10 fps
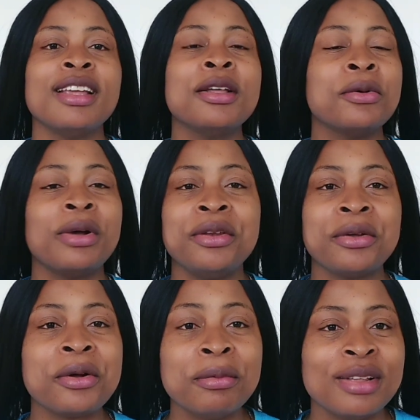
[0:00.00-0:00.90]
When you
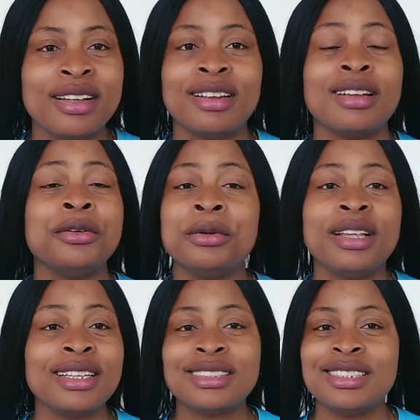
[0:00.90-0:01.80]
come down here, you
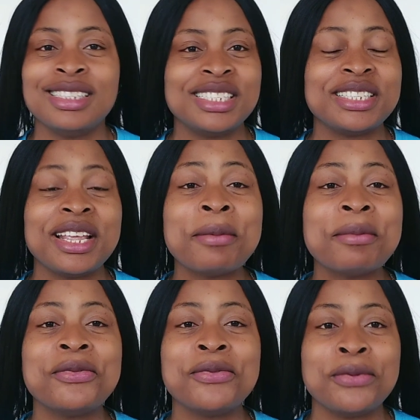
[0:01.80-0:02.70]
get the same
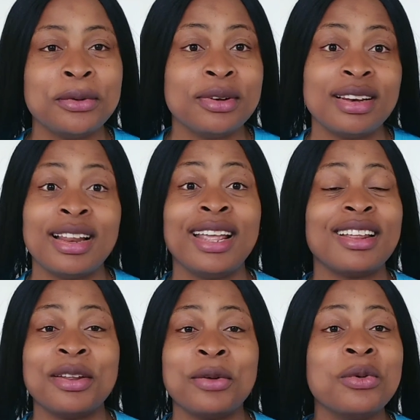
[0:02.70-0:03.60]
food like the
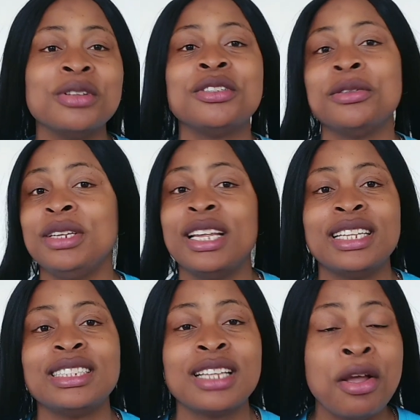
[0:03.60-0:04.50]
ones you get
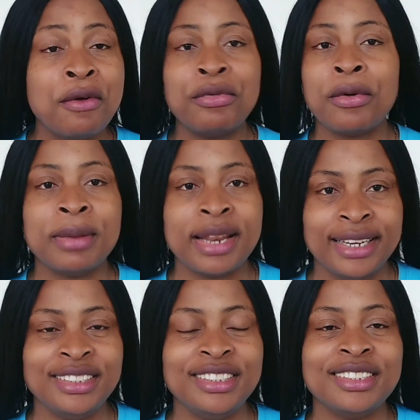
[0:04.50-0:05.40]
from
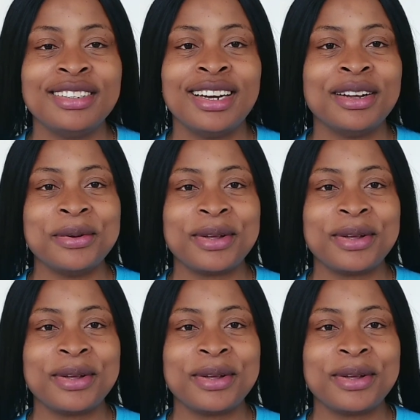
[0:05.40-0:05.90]
Nigeria, okay?